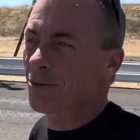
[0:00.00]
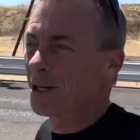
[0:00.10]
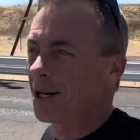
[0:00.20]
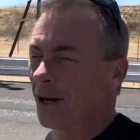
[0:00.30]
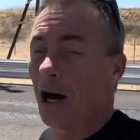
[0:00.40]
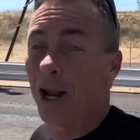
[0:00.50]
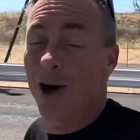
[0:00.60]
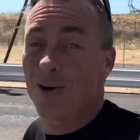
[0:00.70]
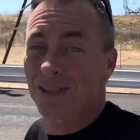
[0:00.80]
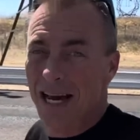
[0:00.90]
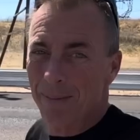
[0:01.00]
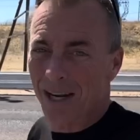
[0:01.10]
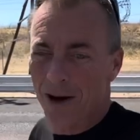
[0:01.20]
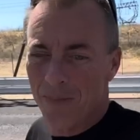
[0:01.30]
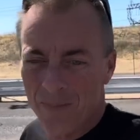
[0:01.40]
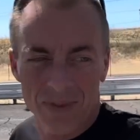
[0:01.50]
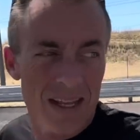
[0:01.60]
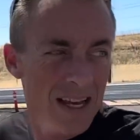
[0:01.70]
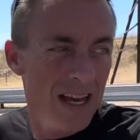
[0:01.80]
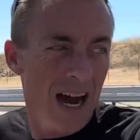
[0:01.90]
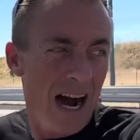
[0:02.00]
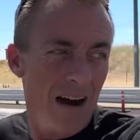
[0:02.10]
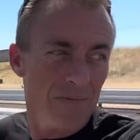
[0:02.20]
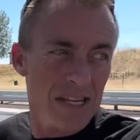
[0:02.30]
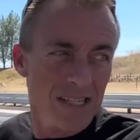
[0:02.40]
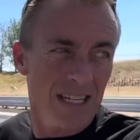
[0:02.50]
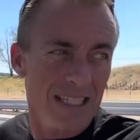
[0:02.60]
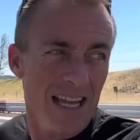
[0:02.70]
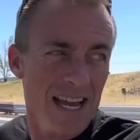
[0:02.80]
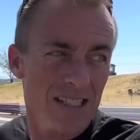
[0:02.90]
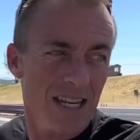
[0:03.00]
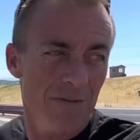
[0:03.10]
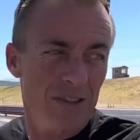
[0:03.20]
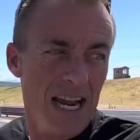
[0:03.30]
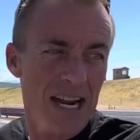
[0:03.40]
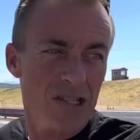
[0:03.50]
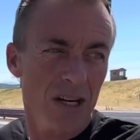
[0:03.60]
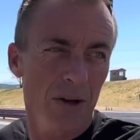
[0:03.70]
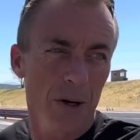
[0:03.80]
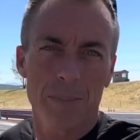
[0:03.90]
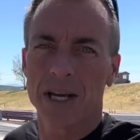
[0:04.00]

a long time ago. Obviously, things have changed a little bit